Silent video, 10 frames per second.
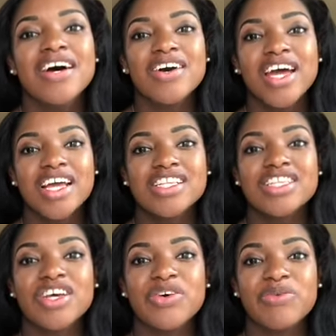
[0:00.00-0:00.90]
Okay,
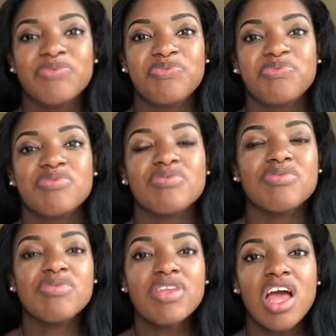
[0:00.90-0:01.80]
so
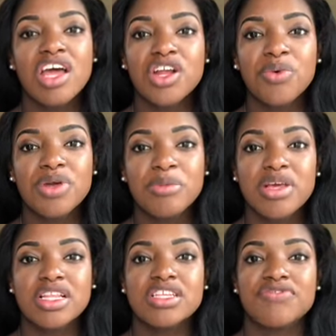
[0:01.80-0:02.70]
I don't want to
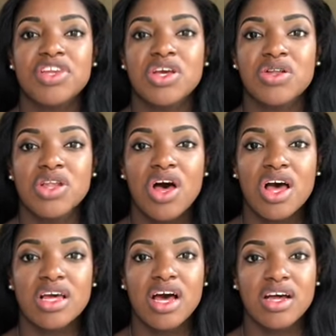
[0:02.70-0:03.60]
make this video
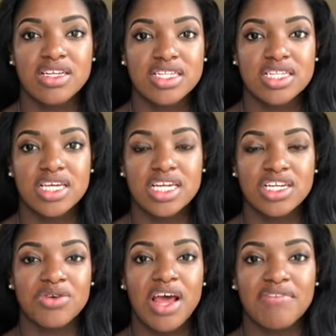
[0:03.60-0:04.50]
long. Honestly, I
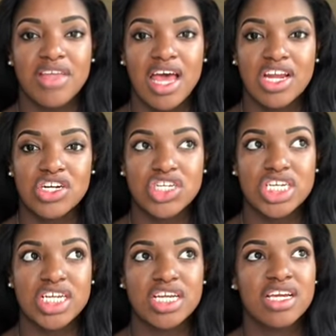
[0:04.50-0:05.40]
don't have the
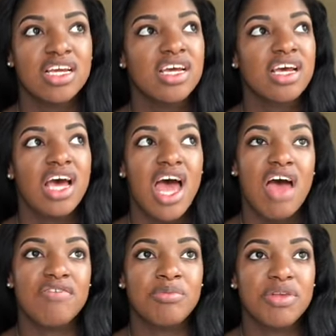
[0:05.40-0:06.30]
energy. I
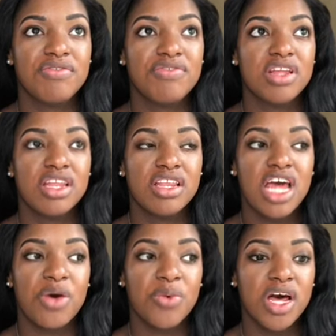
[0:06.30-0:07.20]
haven't been feeling
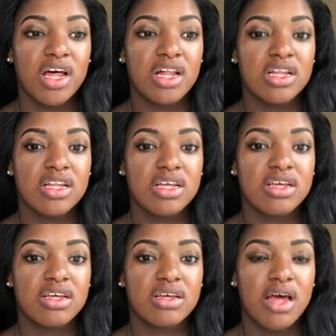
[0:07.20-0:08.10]
that well.
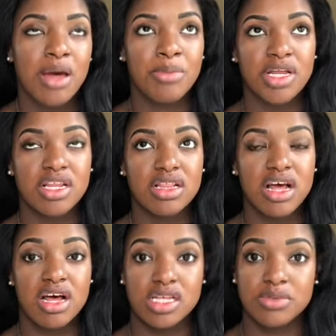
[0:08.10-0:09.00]
I've been in the
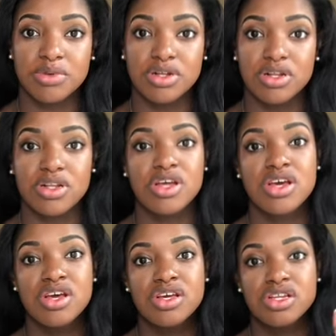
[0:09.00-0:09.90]
hospital
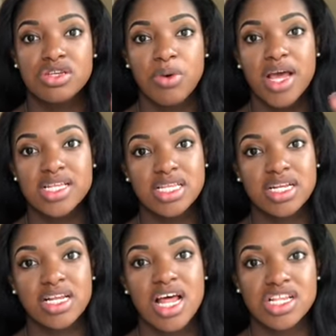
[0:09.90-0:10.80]
twice in
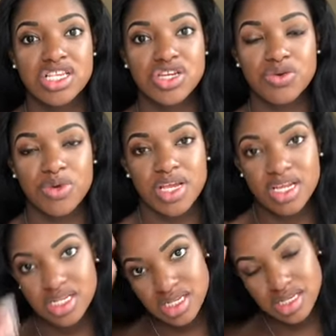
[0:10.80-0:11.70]
the last 2
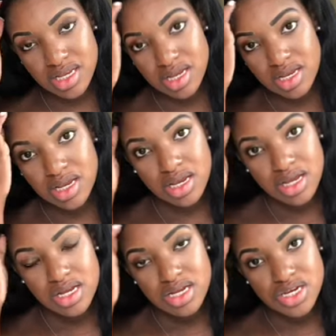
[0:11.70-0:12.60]
weeks
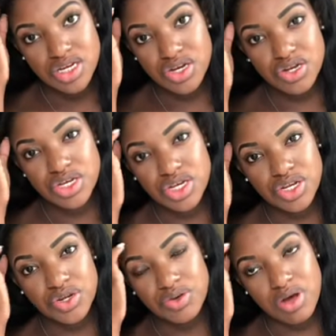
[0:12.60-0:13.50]
due
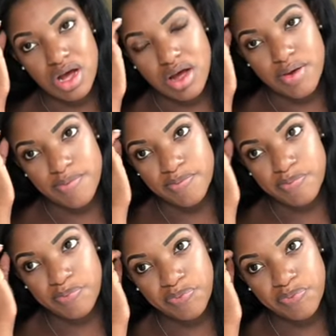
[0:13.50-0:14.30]
to